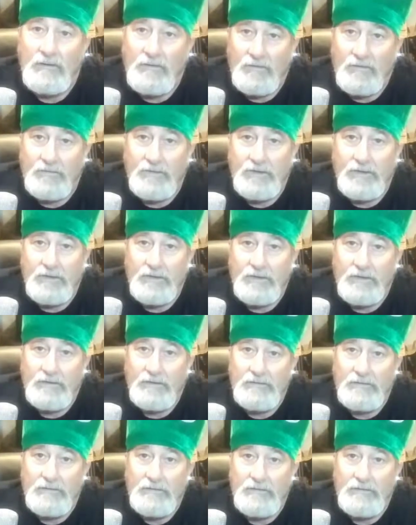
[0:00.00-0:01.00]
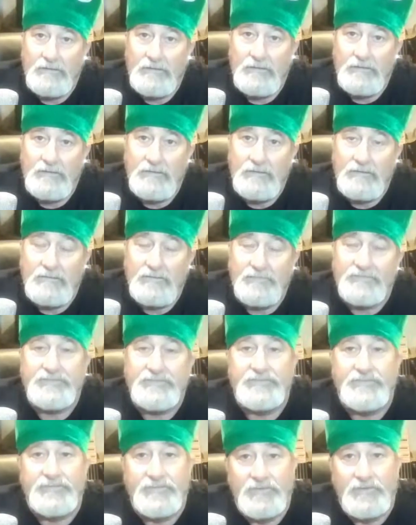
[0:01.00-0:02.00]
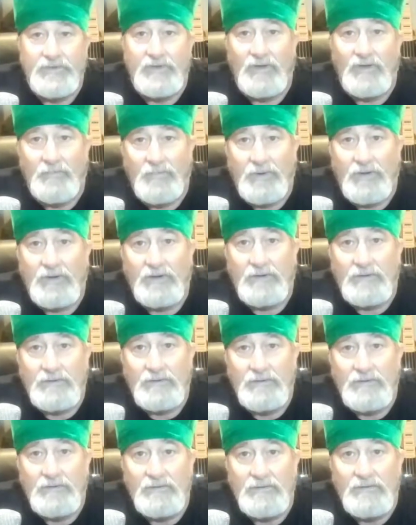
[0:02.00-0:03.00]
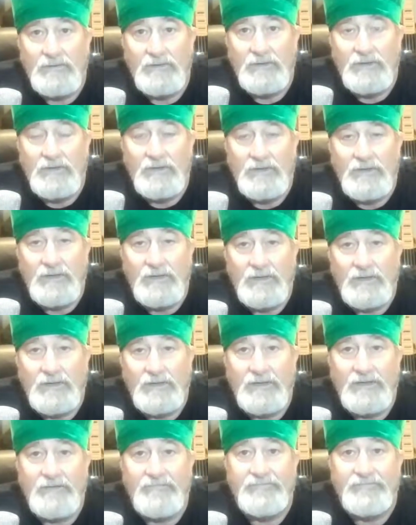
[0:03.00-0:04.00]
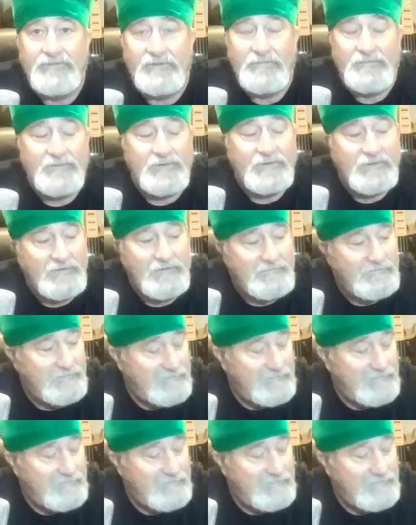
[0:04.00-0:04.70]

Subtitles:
Okay, this is Studio Bug, and I have something of